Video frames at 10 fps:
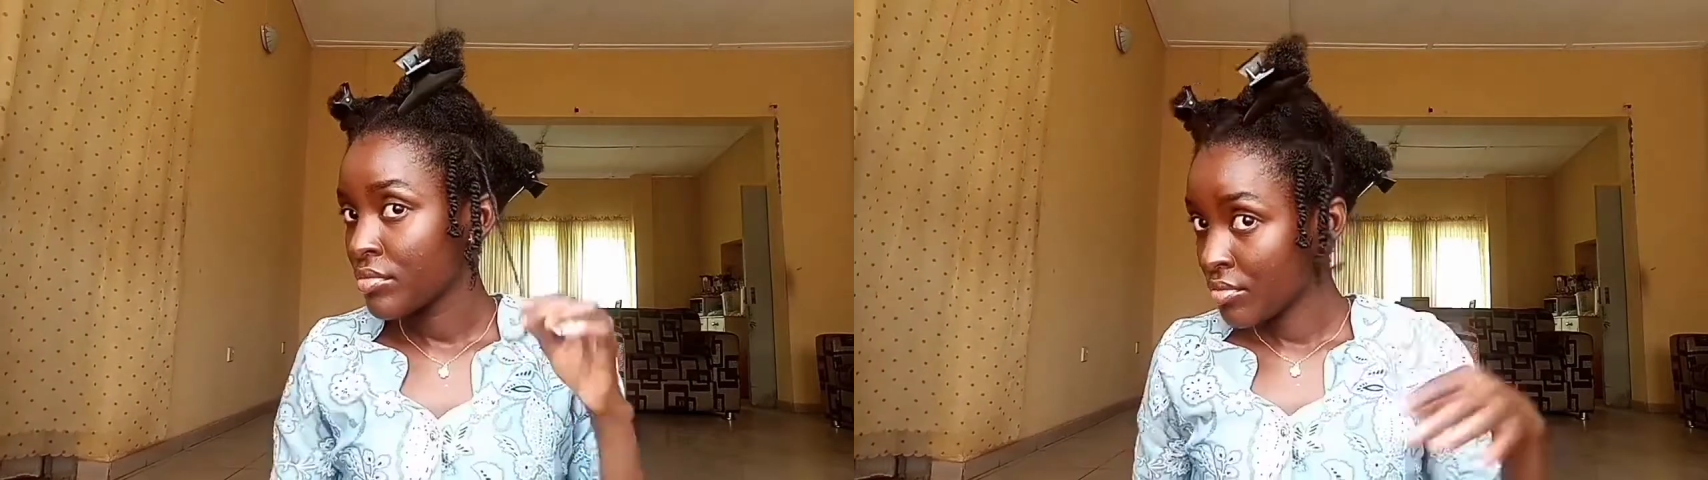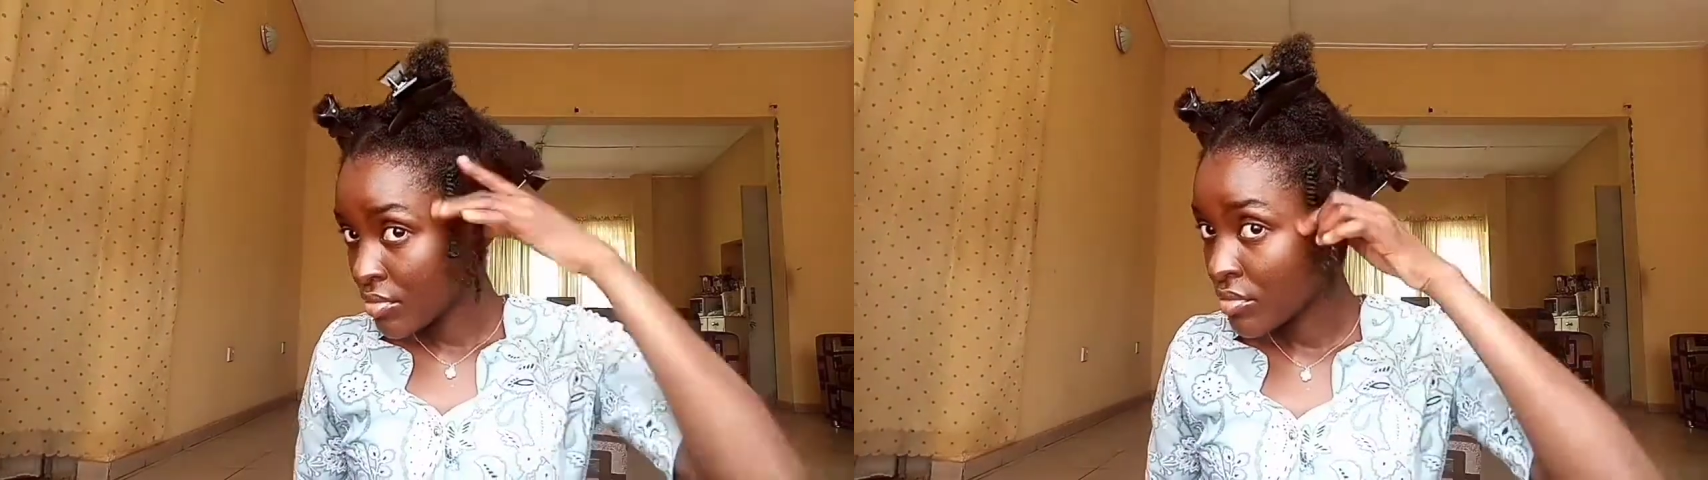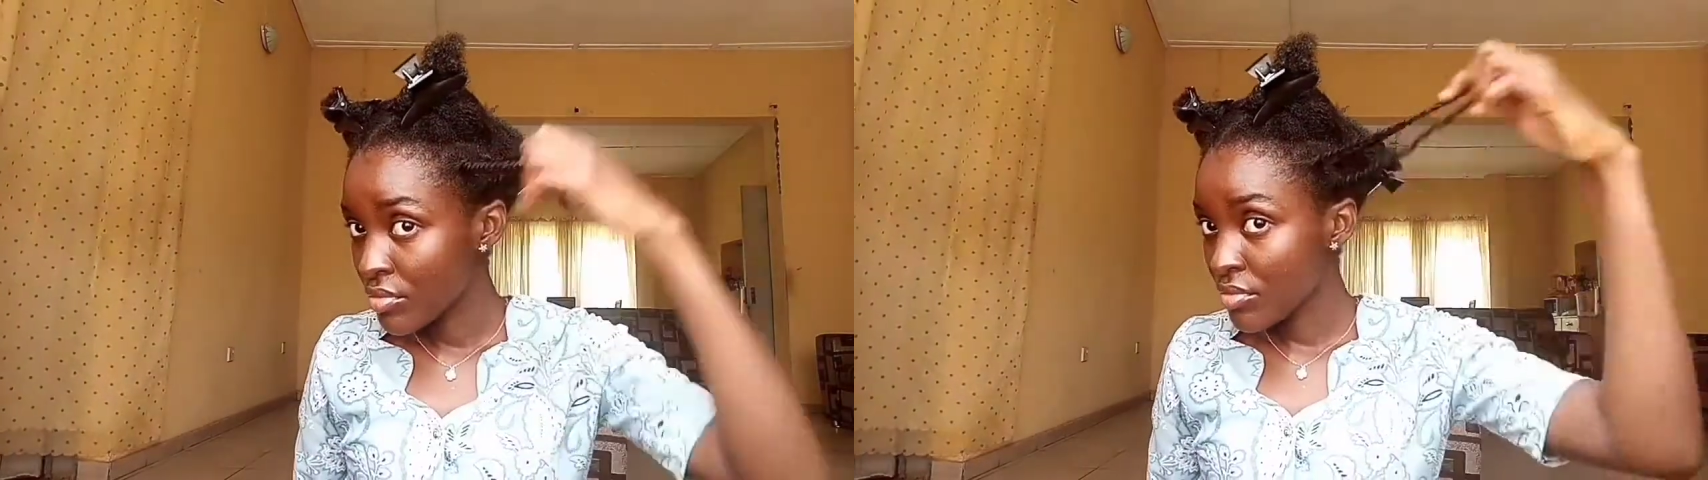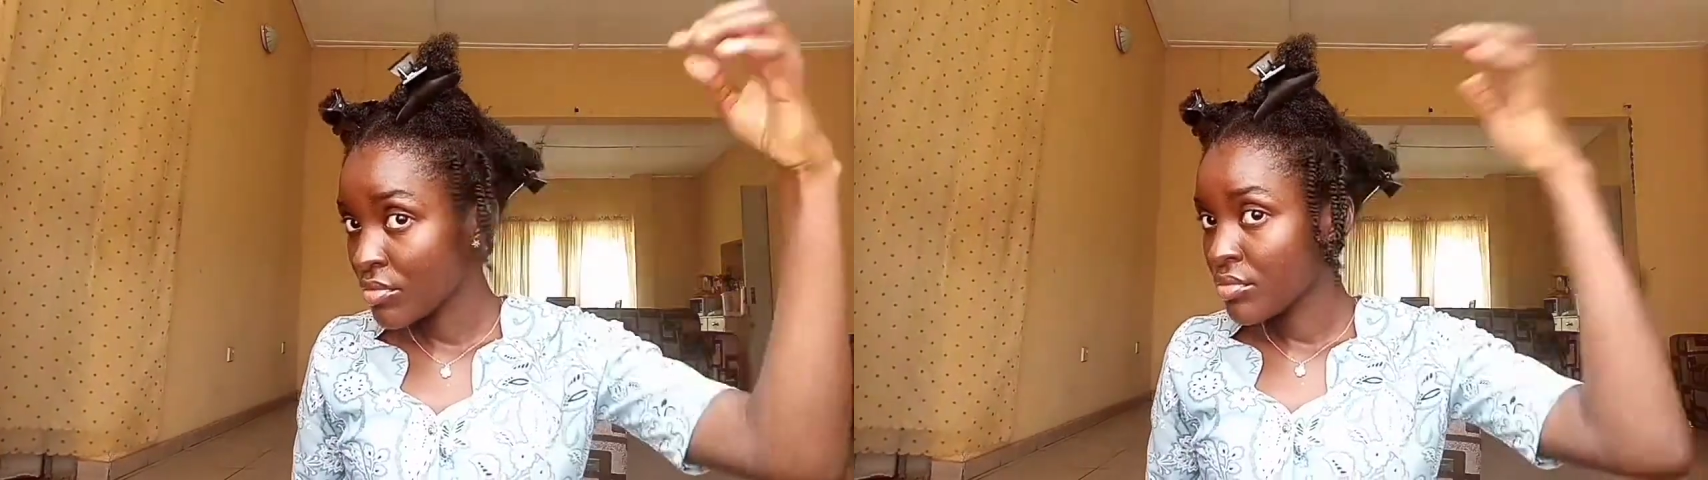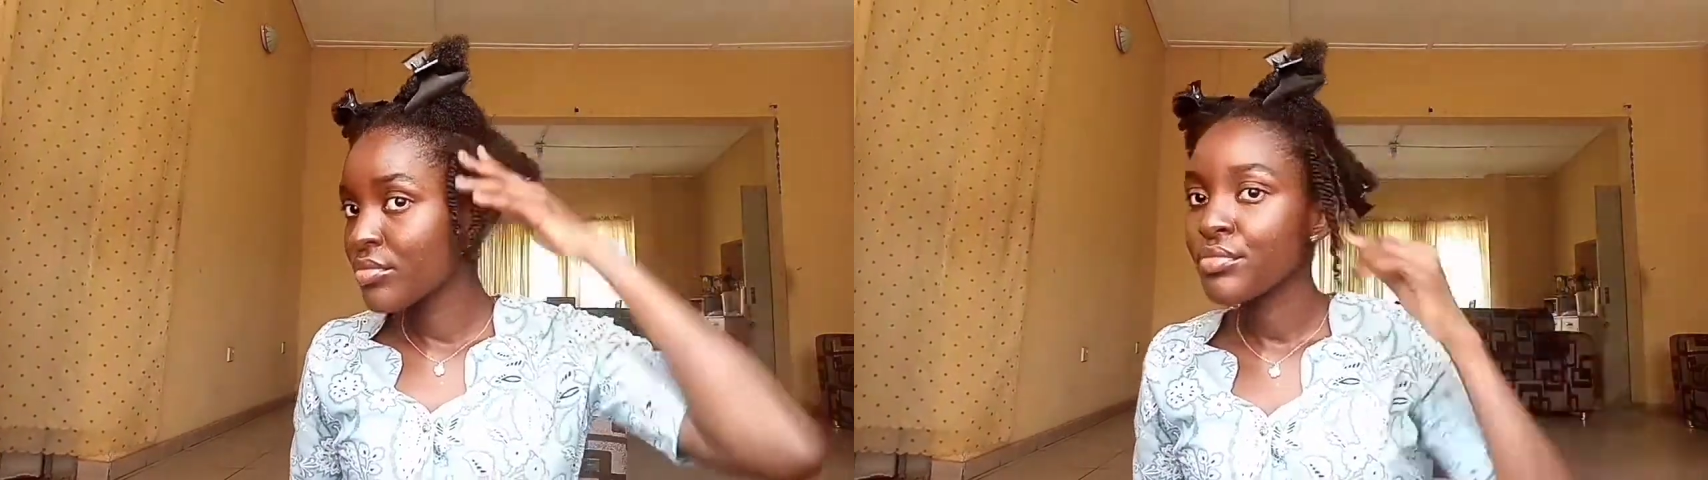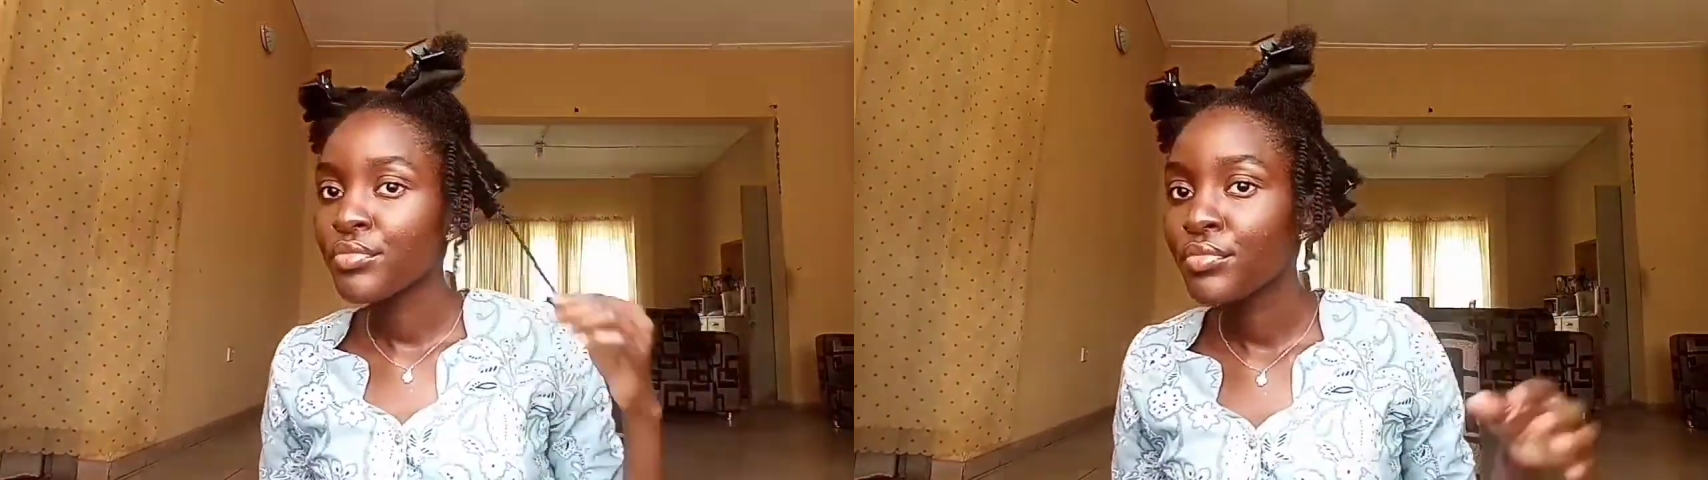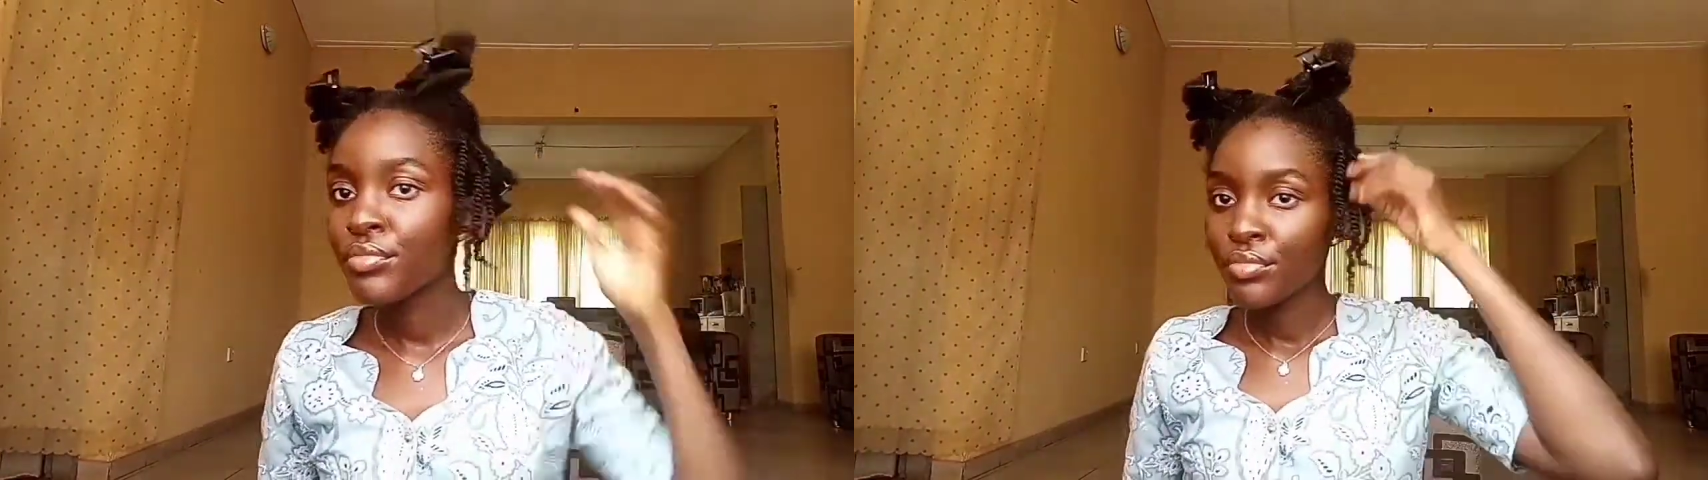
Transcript: easier communication in